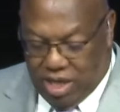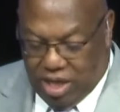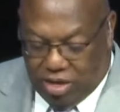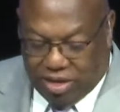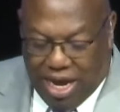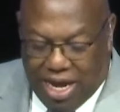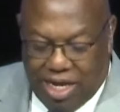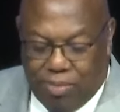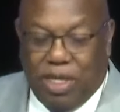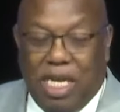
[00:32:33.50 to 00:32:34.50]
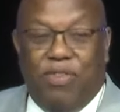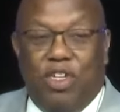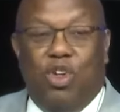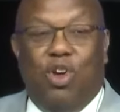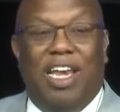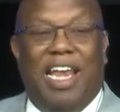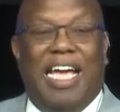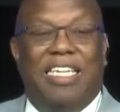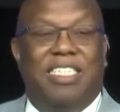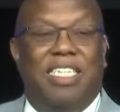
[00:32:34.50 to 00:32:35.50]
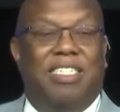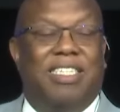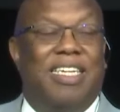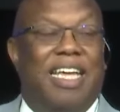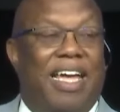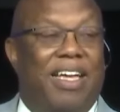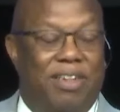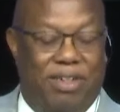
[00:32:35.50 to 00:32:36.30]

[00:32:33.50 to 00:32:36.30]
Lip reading: because I am giving you a license today.